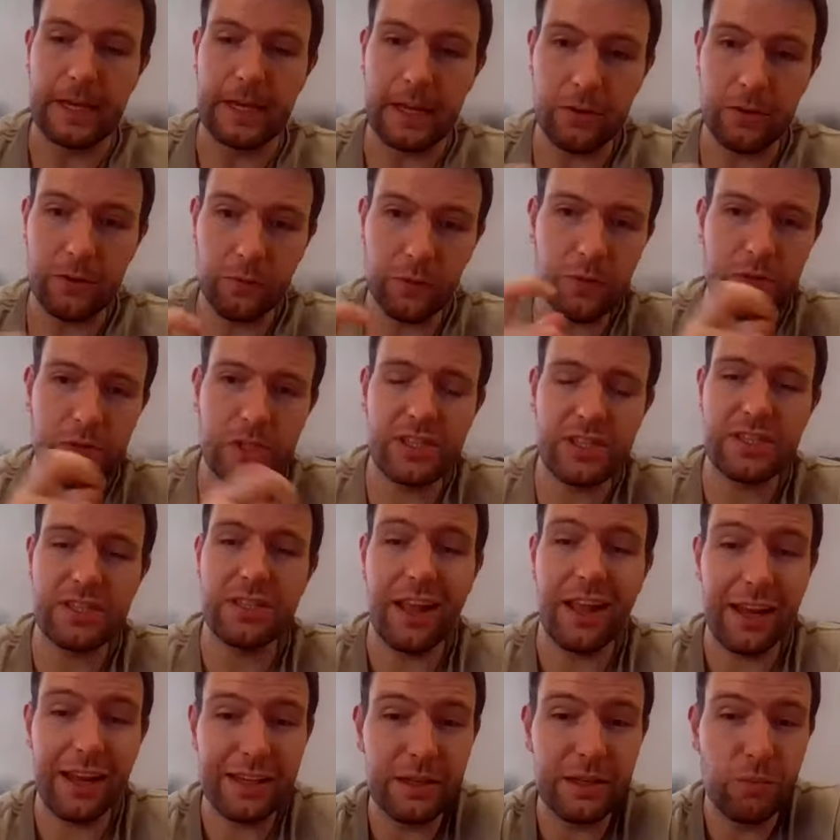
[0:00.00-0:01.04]
The other one, which is
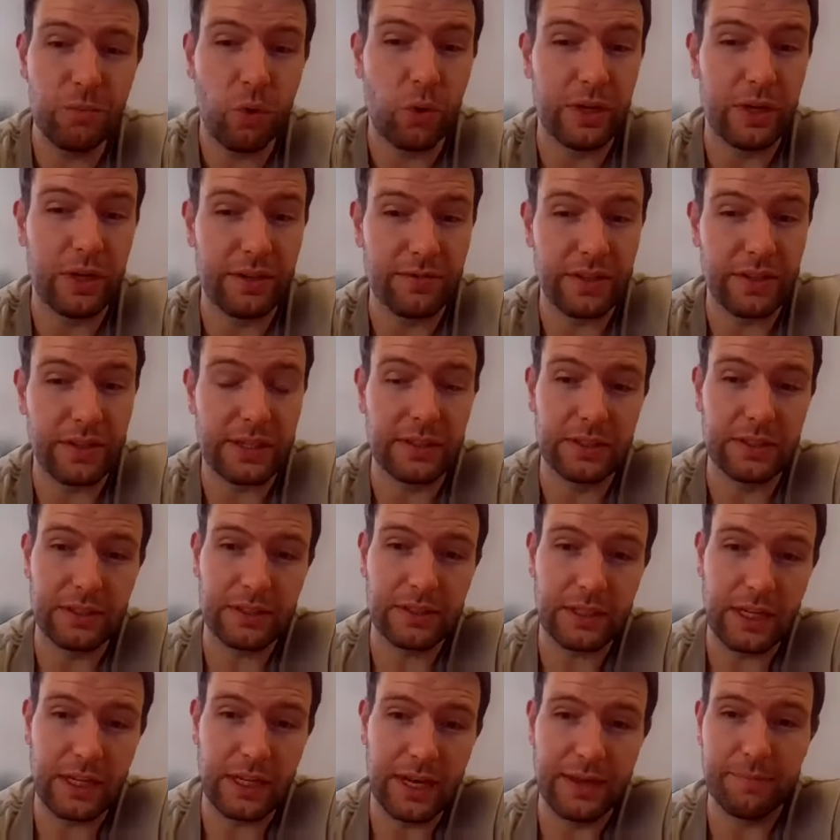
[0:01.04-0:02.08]
slightly more
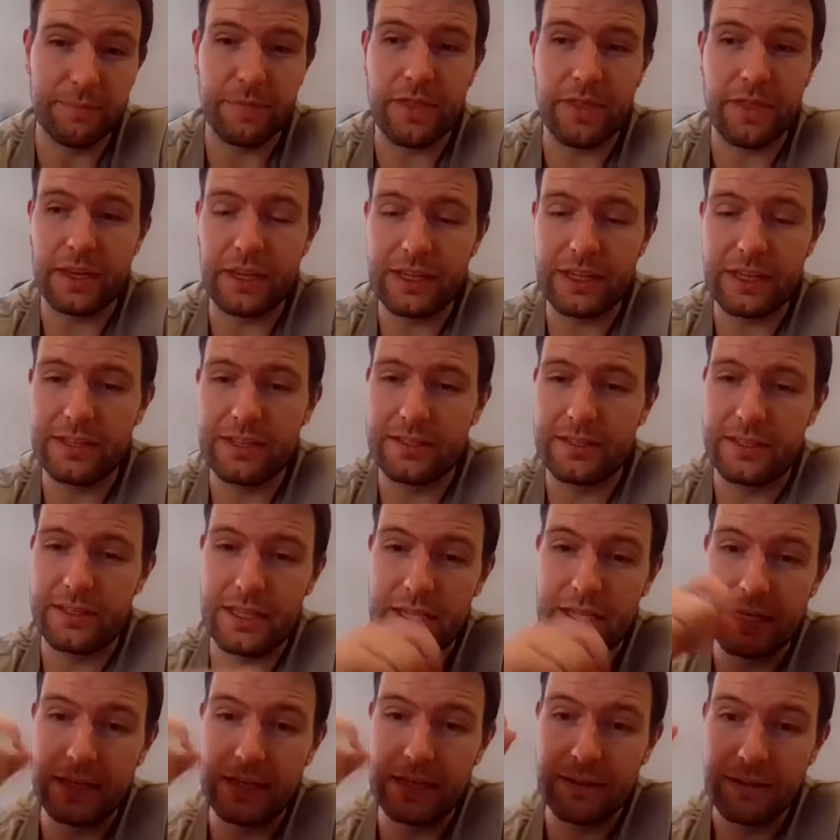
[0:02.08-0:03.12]
difficult, I think, is
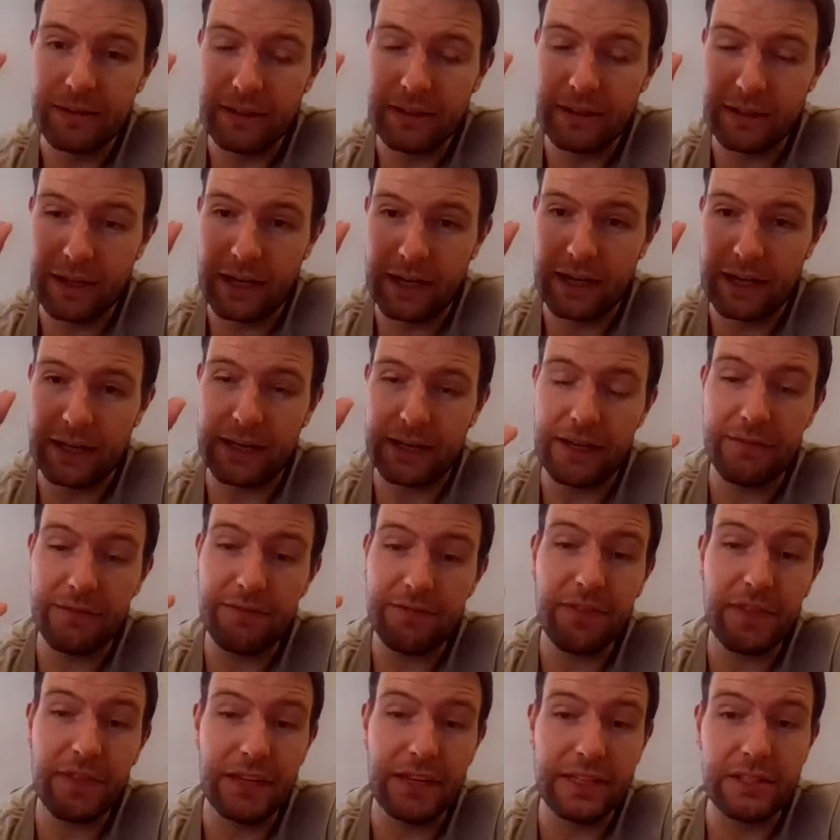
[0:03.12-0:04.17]
the
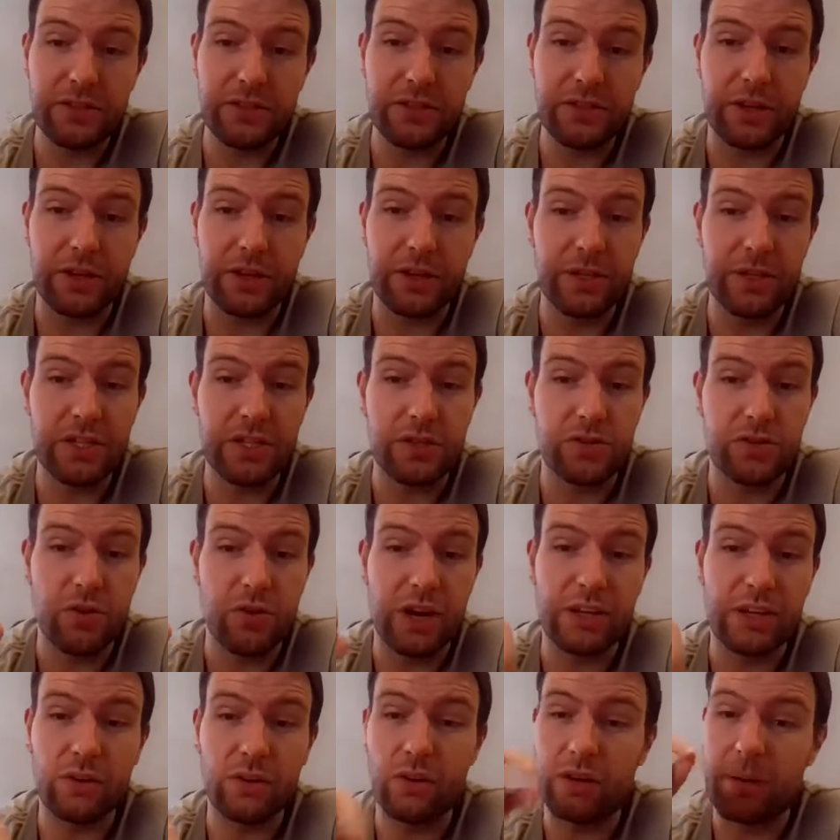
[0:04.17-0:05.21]
if the lease agreement is
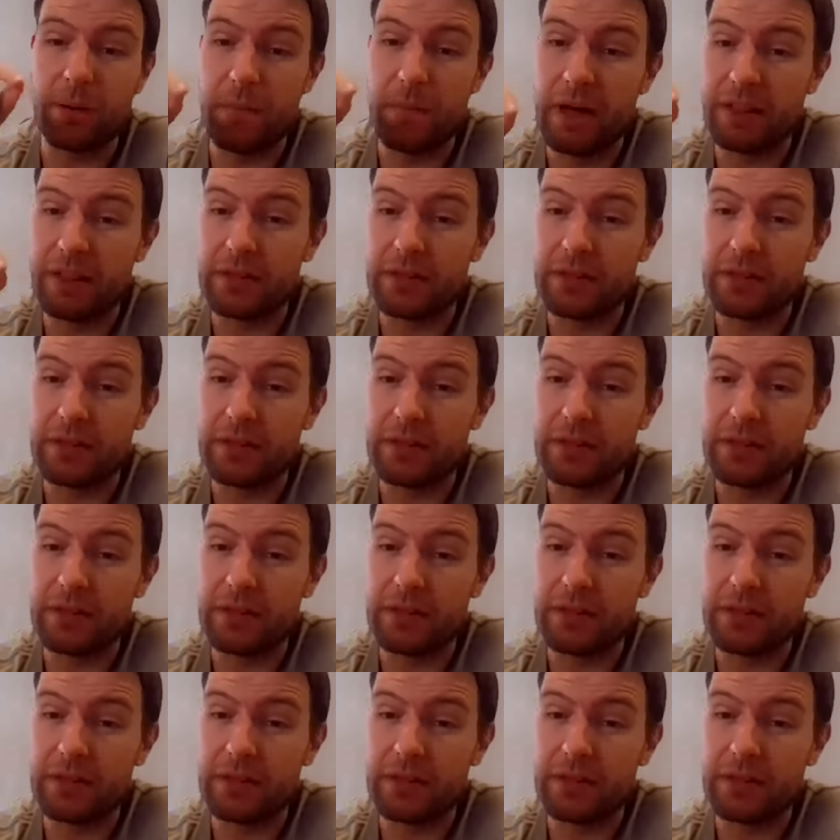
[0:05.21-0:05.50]
running on a